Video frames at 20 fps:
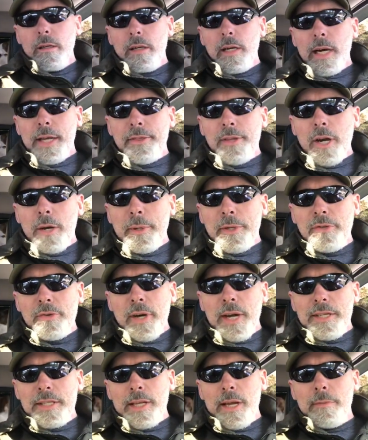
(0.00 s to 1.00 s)
right, I thought we'd try
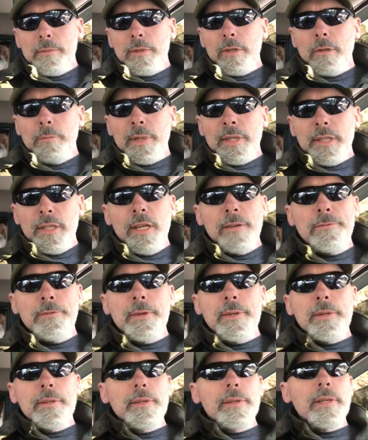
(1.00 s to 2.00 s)
something a little bit
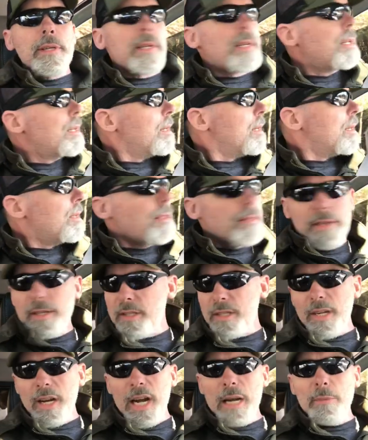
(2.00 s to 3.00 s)
different this
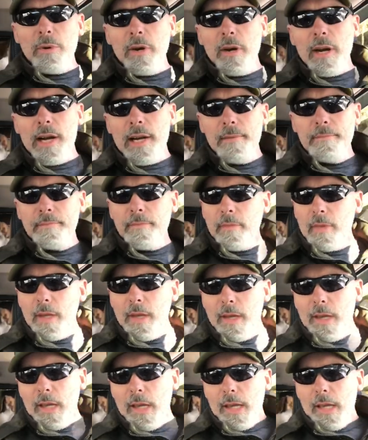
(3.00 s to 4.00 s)
time around.
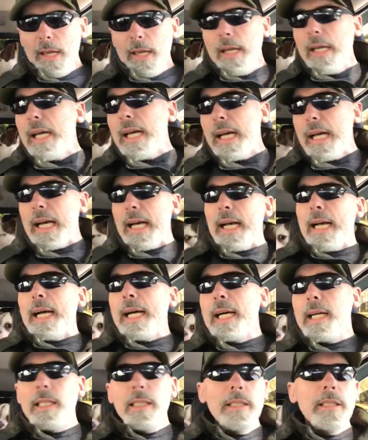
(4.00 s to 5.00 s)

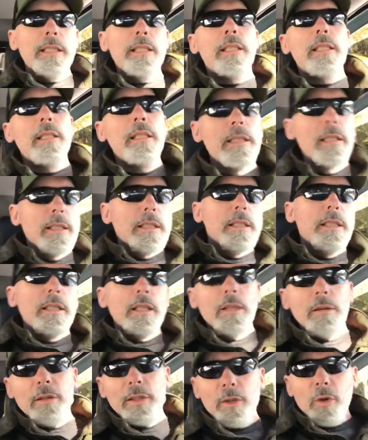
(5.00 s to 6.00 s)
I'm
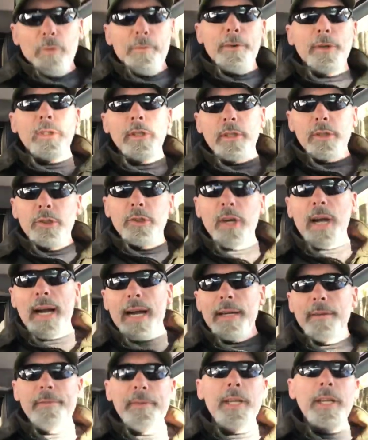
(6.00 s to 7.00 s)
going to go for a little
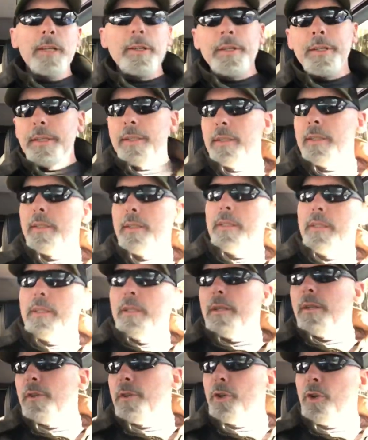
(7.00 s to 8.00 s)
drive here in
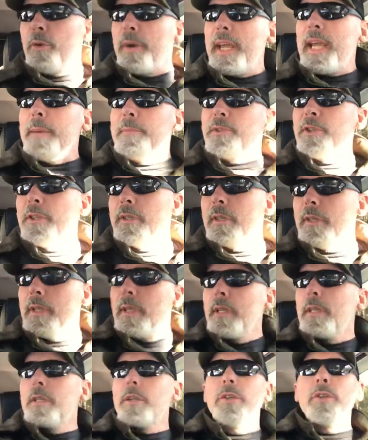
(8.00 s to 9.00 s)
New Hampshire,
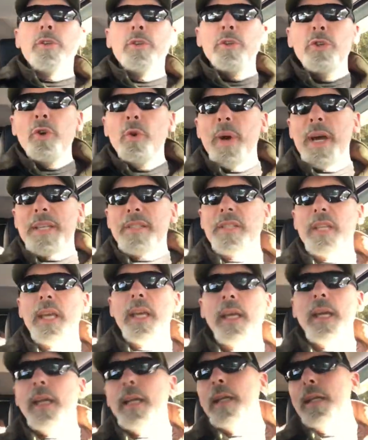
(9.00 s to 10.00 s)

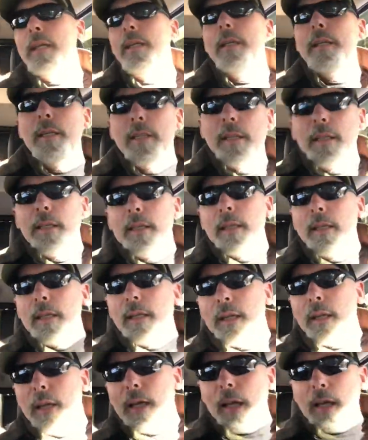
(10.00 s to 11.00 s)
USA.
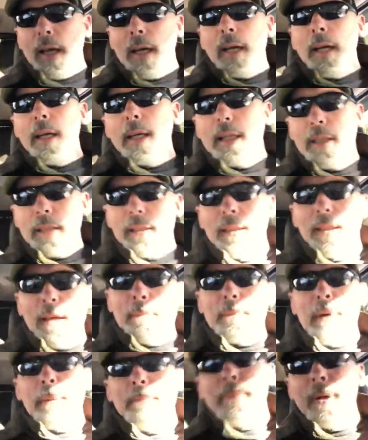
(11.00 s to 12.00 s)
Got
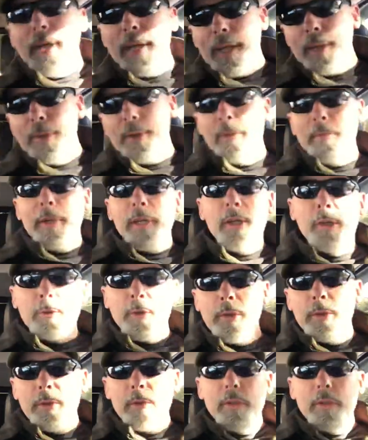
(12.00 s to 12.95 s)
my buddy with me, Groot,